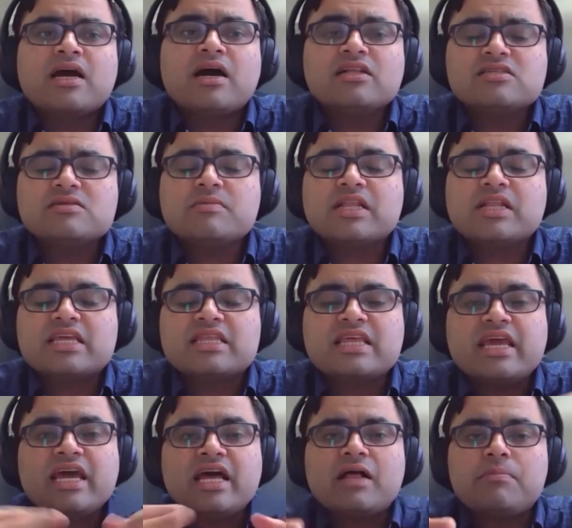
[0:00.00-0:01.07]
Ultimately,
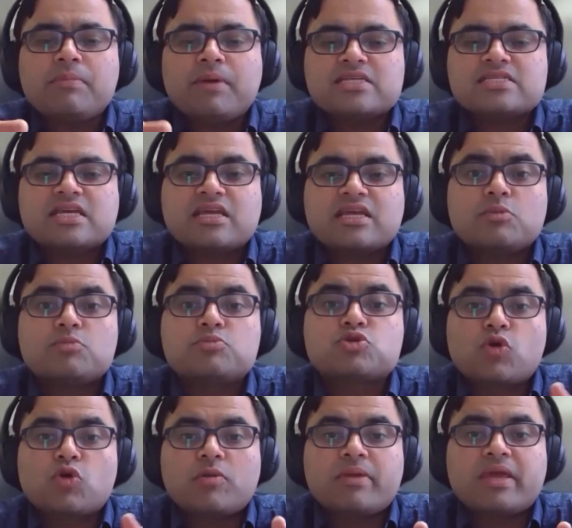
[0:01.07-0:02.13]
they help us in
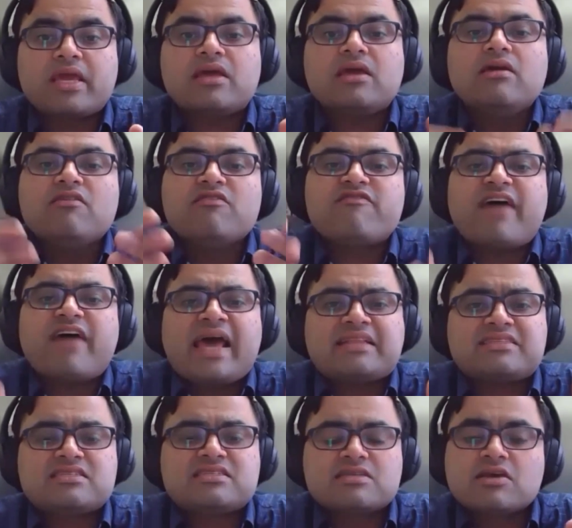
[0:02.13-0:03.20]
absorbing
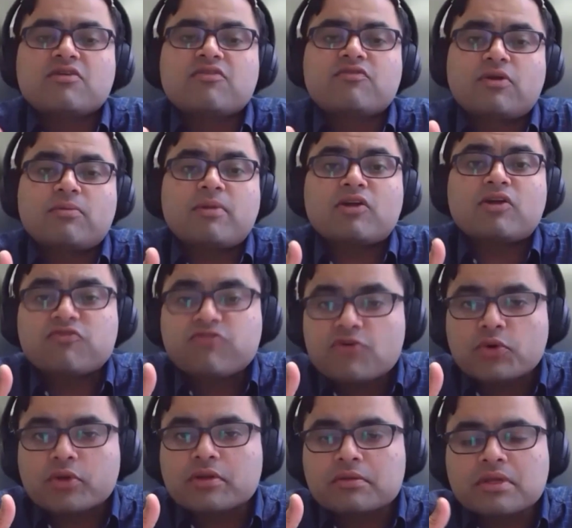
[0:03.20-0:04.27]
fats from our
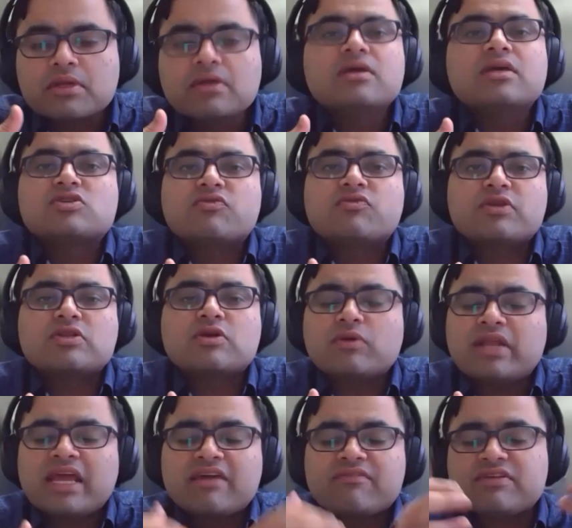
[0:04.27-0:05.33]
food. So, we
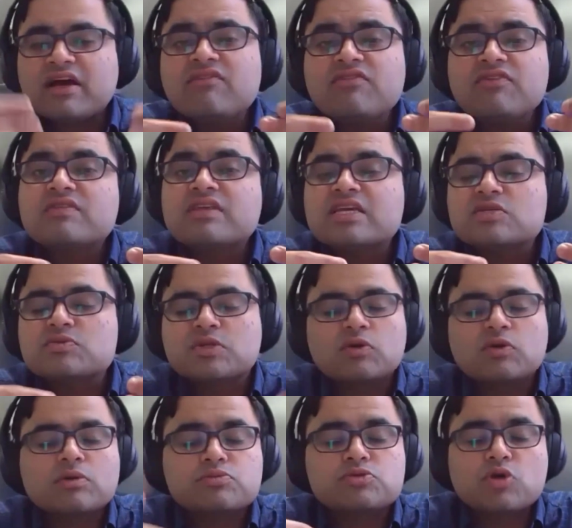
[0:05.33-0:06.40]
don't have enough of these, we
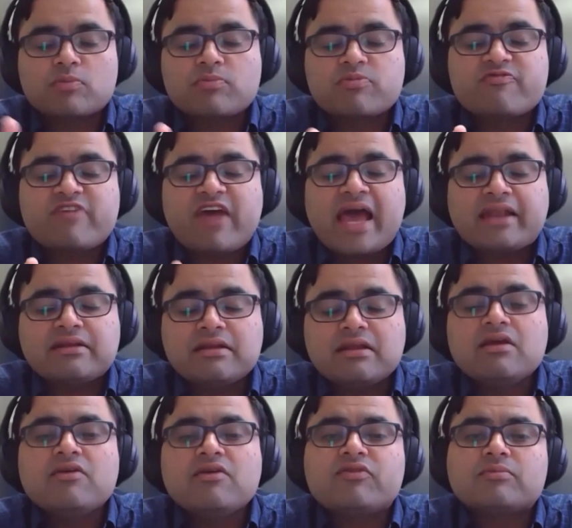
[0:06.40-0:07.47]
don't absorb fat
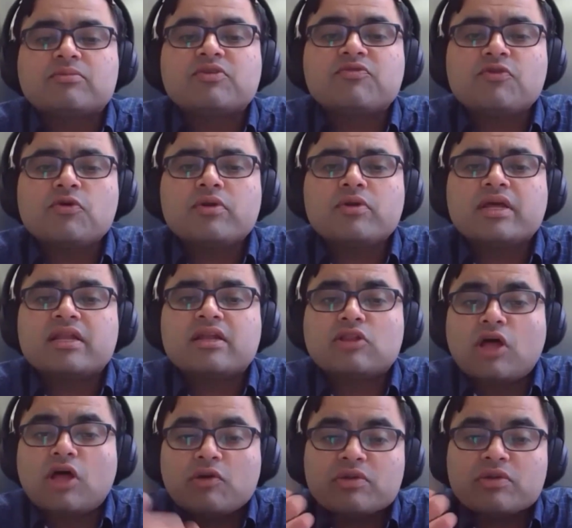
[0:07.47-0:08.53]
from the food. And
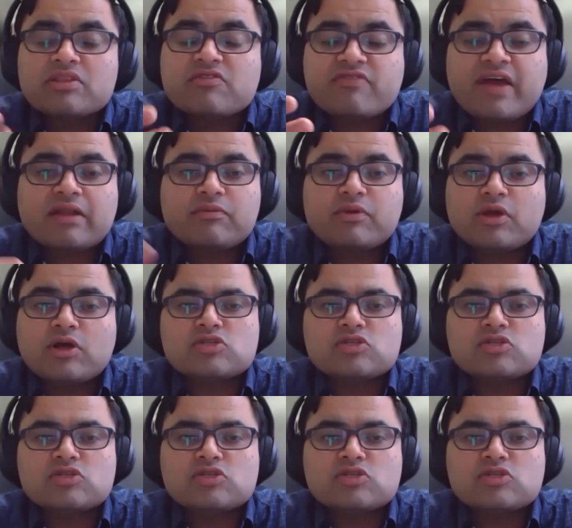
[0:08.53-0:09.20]
along with the fat, we